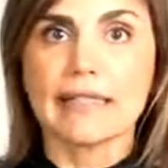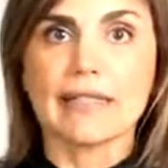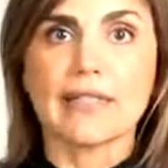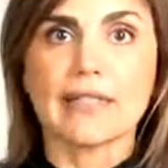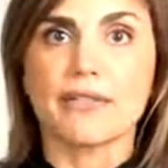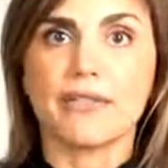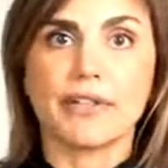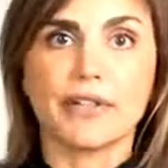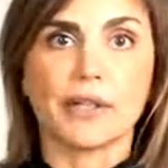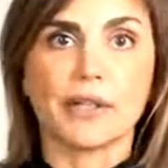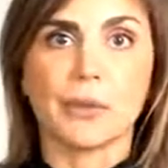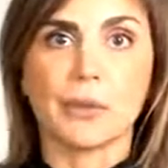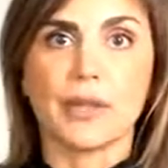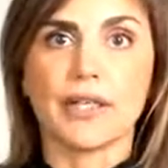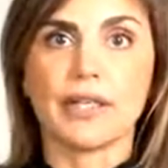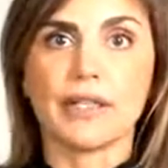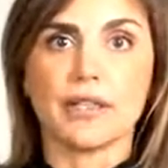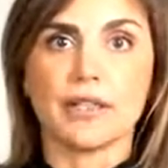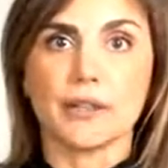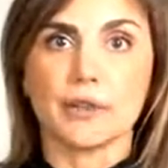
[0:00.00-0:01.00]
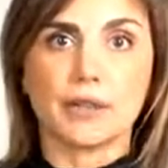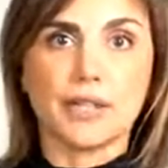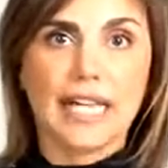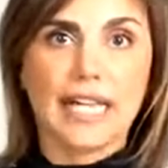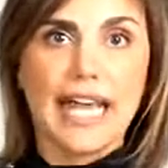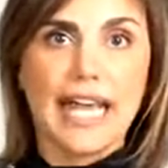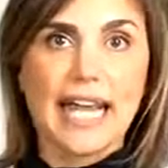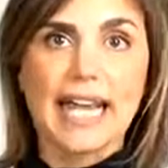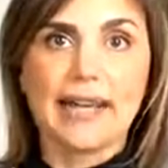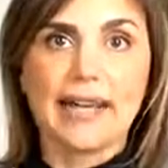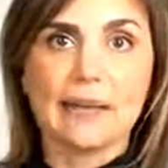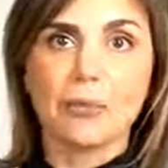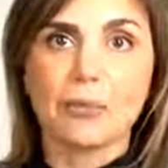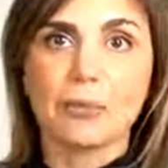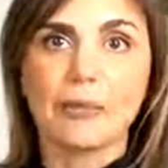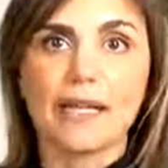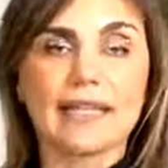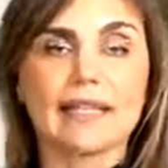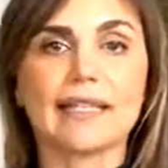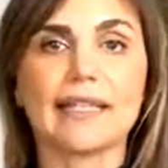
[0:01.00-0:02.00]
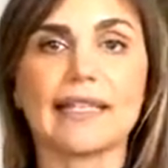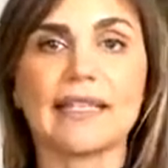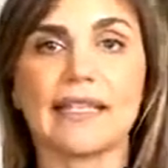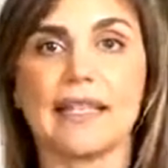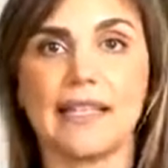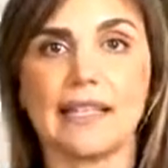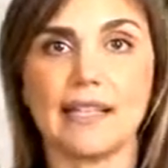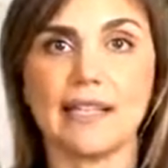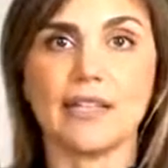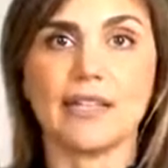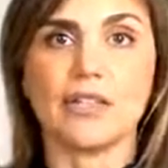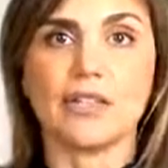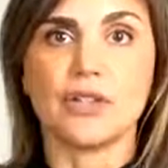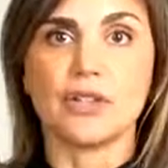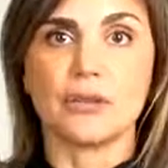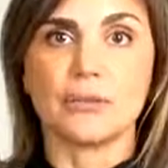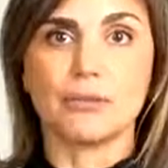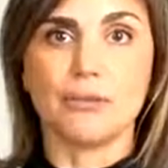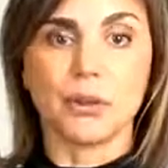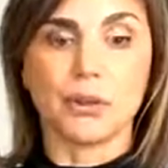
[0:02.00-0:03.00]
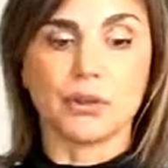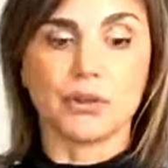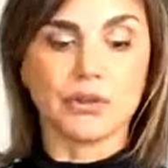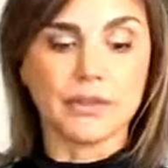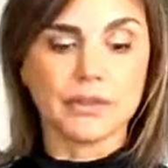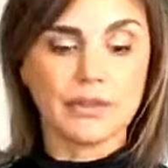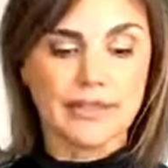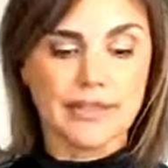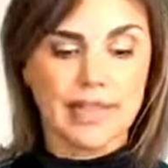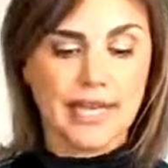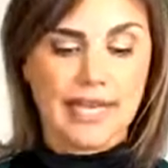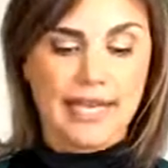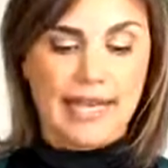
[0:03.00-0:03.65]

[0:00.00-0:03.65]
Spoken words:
It's very weird. You can hand press it into the molds,